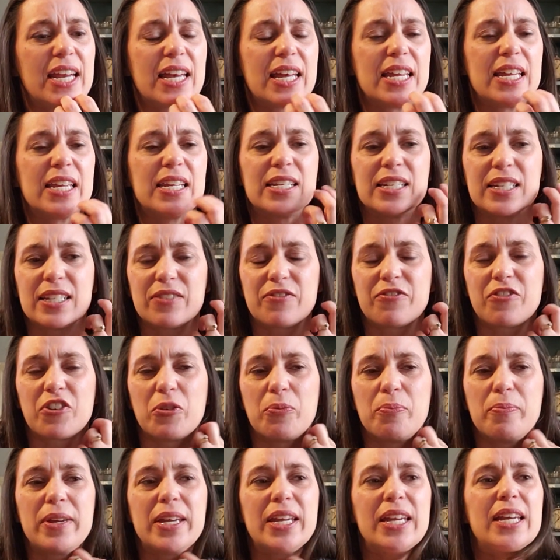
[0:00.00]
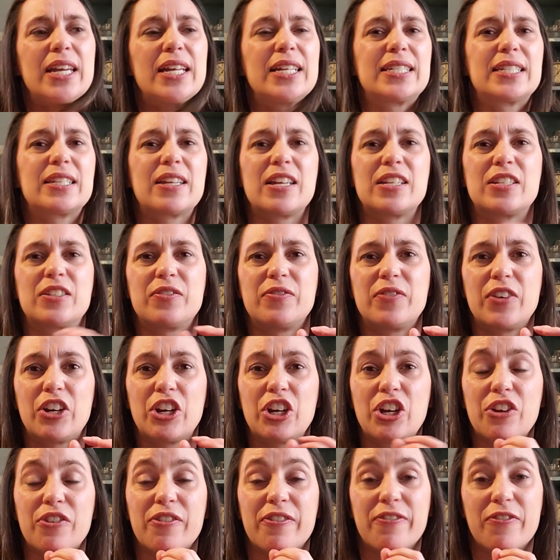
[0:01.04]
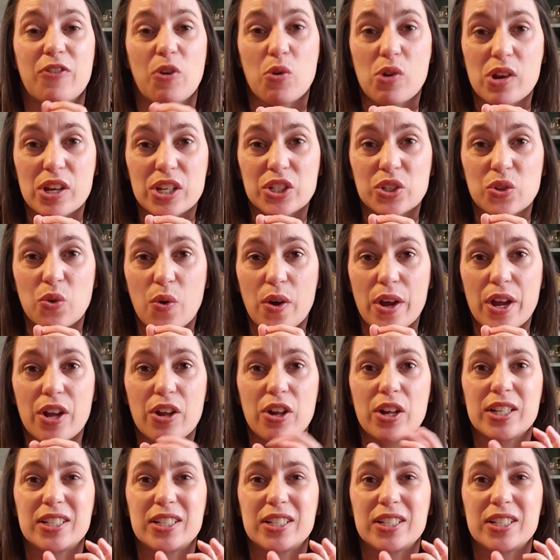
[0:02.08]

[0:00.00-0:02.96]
and for me, it's a very good focus oil.